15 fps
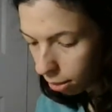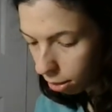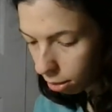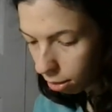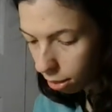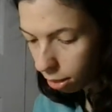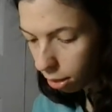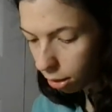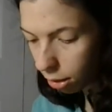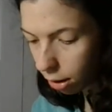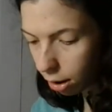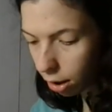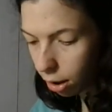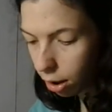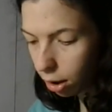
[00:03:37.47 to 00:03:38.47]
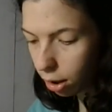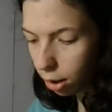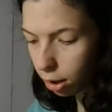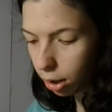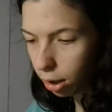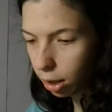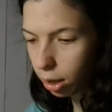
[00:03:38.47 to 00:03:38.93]

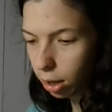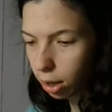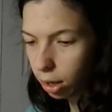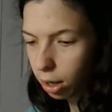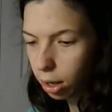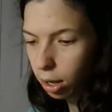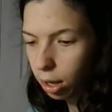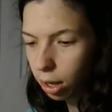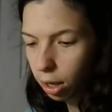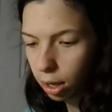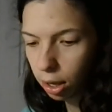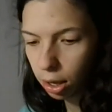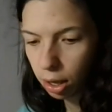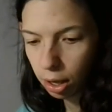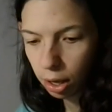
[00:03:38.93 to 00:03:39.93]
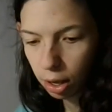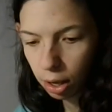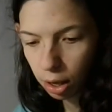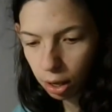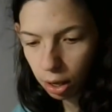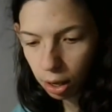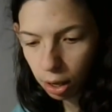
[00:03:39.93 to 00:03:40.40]

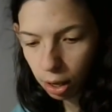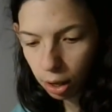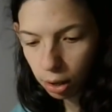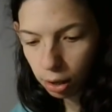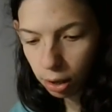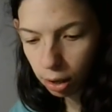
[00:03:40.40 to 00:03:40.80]
[no speech]